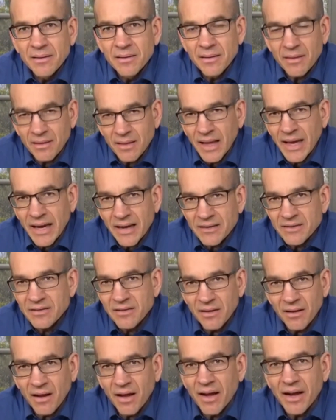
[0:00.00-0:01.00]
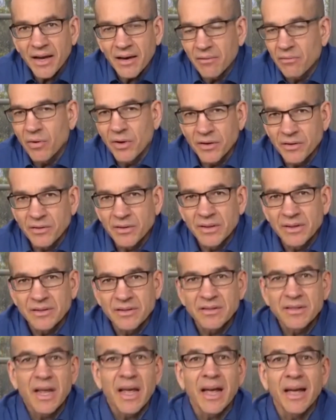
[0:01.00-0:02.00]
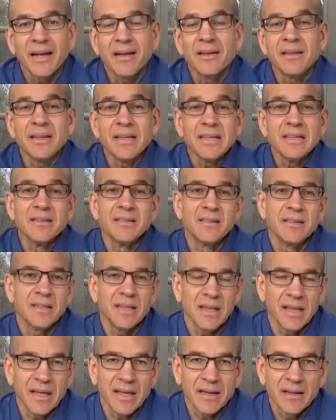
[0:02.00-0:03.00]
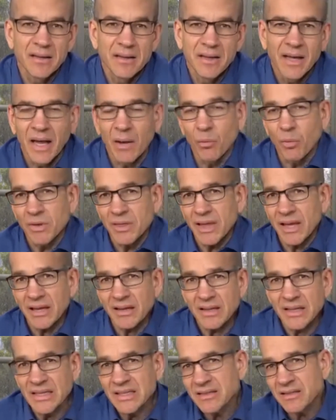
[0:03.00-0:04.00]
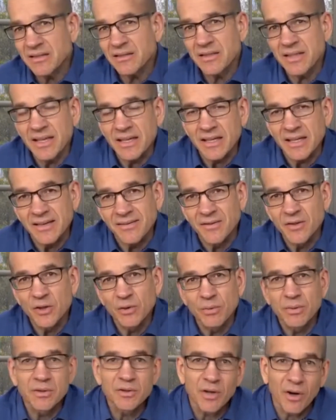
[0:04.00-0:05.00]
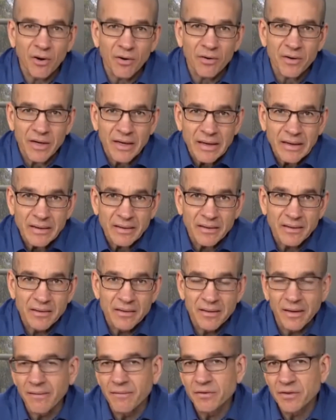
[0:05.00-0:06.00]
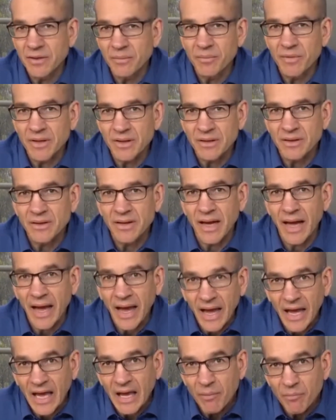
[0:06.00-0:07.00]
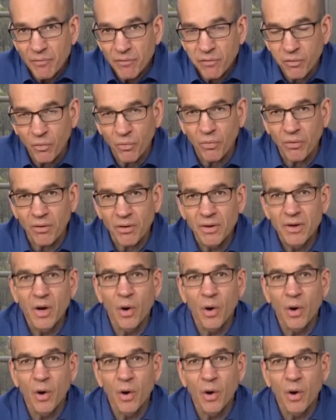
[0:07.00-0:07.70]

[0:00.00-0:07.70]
the last line of what you're going to say instantly. And what that does is that gives you a target of something to aim for